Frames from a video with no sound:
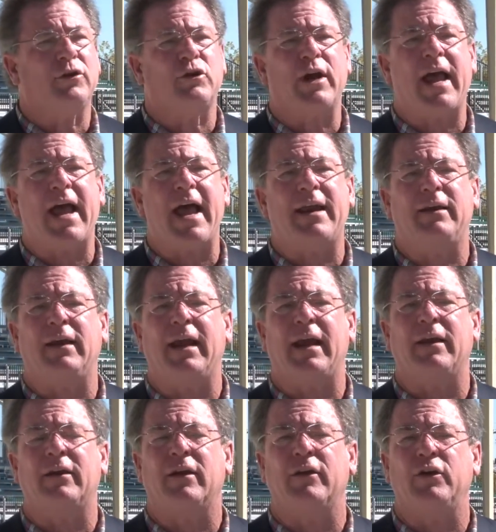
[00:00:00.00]
Chad
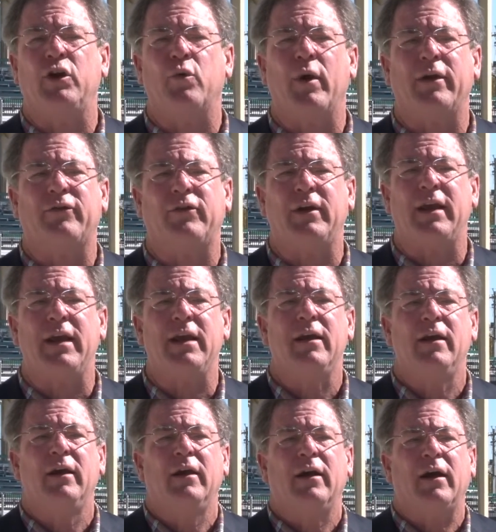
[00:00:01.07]
and USC
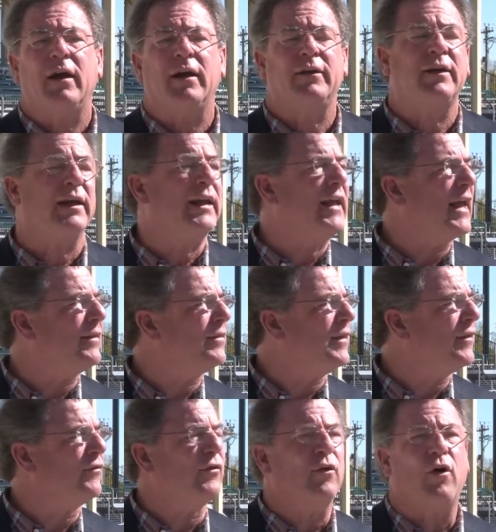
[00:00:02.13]
to get
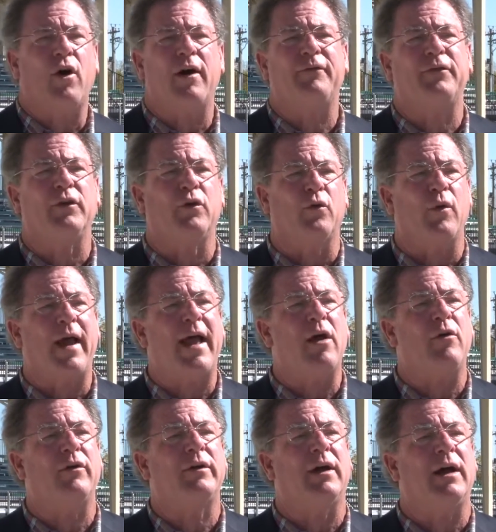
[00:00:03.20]
this off the
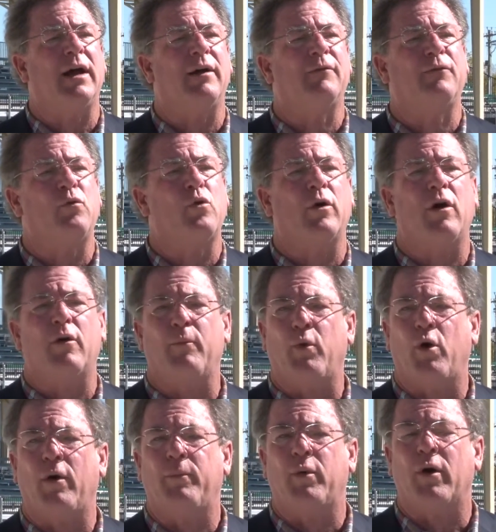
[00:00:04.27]
ground for our
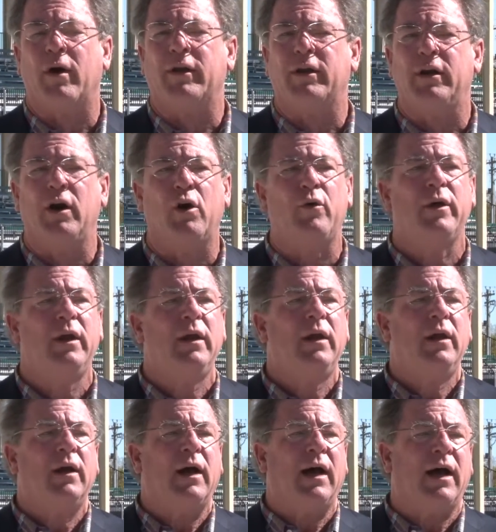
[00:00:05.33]
ballpark. You
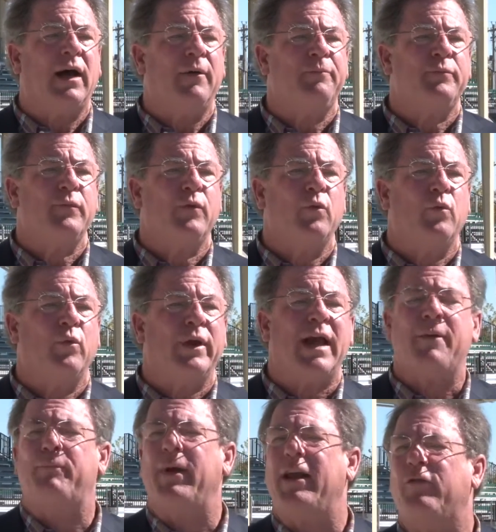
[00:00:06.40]
know, we
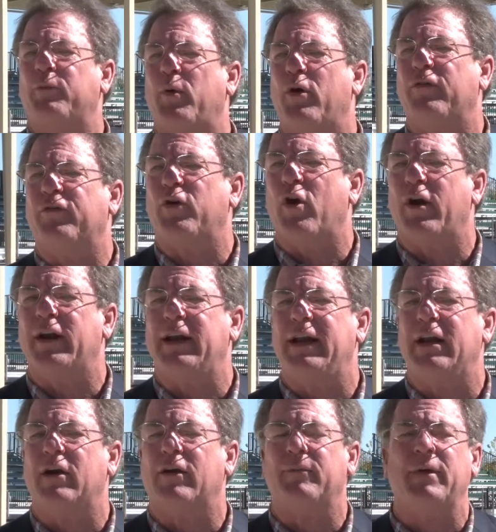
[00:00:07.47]
got baseball started
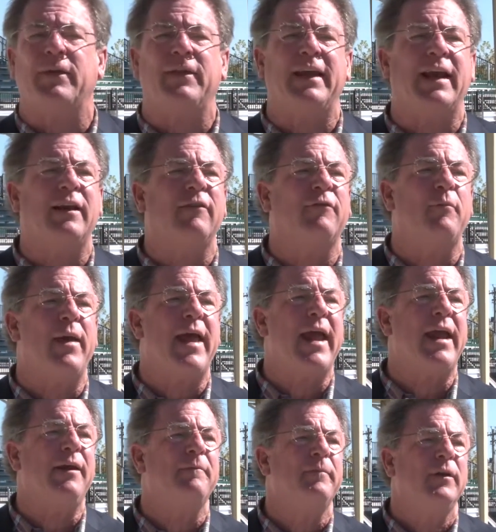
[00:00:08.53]
here at the end of
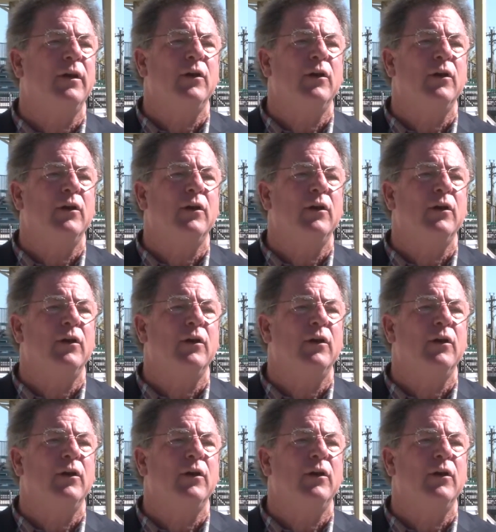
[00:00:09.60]
May.